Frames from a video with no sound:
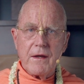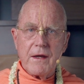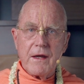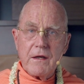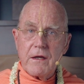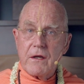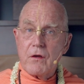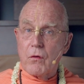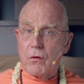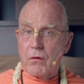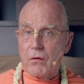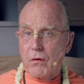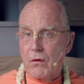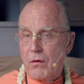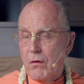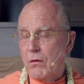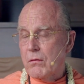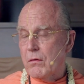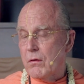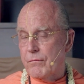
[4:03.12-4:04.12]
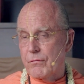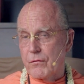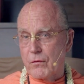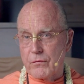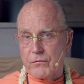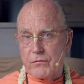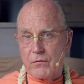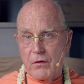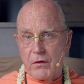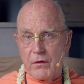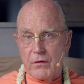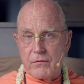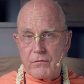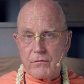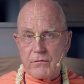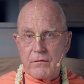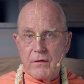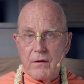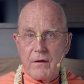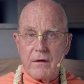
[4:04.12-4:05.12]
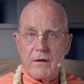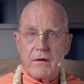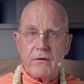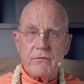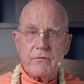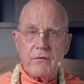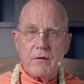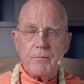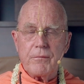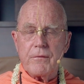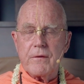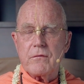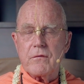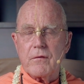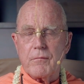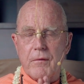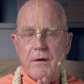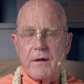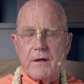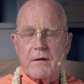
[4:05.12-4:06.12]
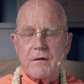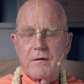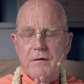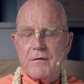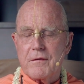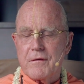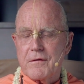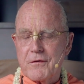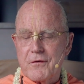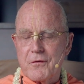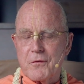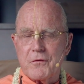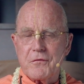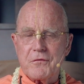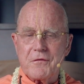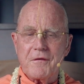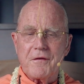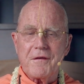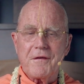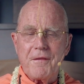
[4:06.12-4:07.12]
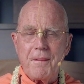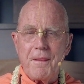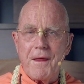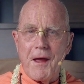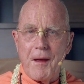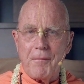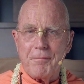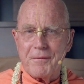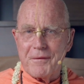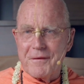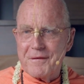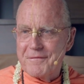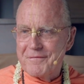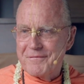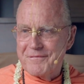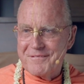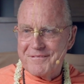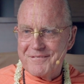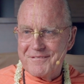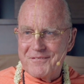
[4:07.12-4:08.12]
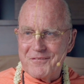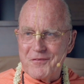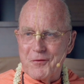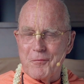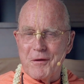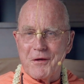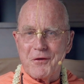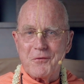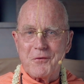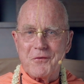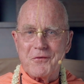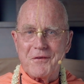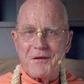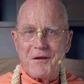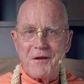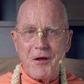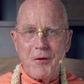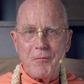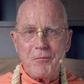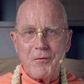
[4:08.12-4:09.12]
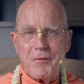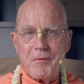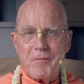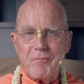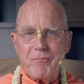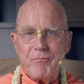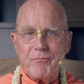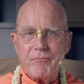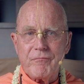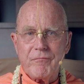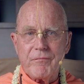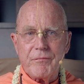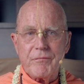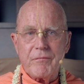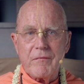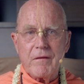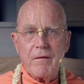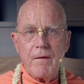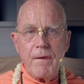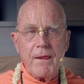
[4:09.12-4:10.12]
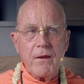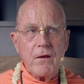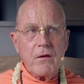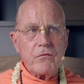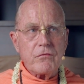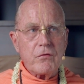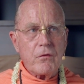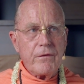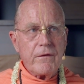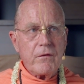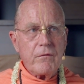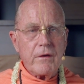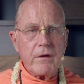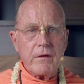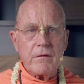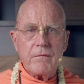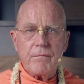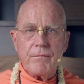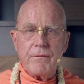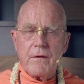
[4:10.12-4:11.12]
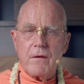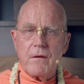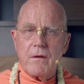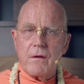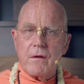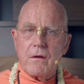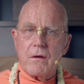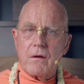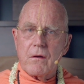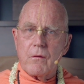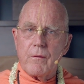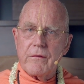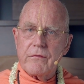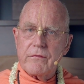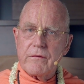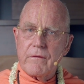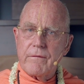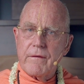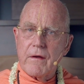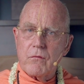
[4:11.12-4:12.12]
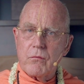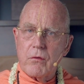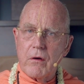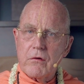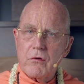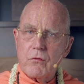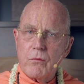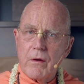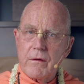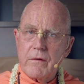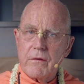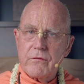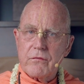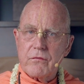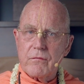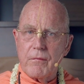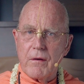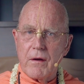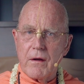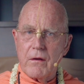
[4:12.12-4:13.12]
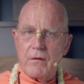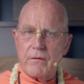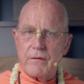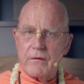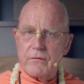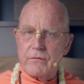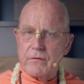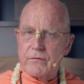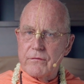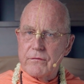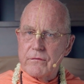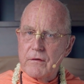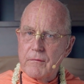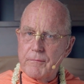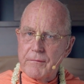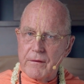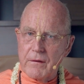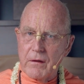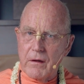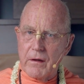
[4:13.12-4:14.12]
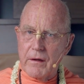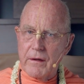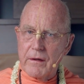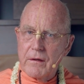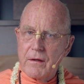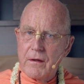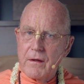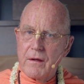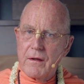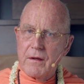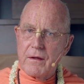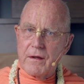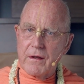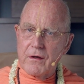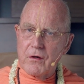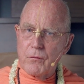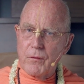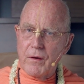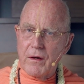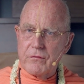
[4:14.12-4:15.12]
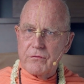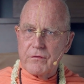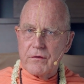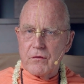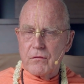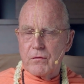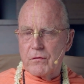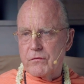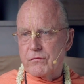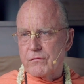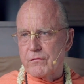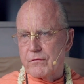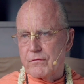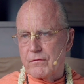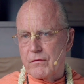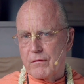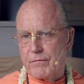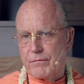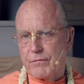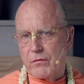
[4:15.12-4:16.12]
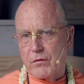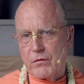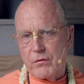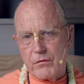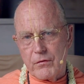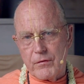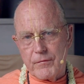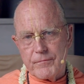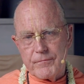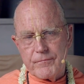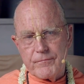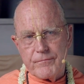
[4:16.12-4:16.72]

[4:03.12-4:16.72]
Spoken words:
any or all of those arts is simply to make Krishna happy, to make Krishna happy. So therein, we see that Radharani's smile is a stimuli in arousing Krishna's love for her.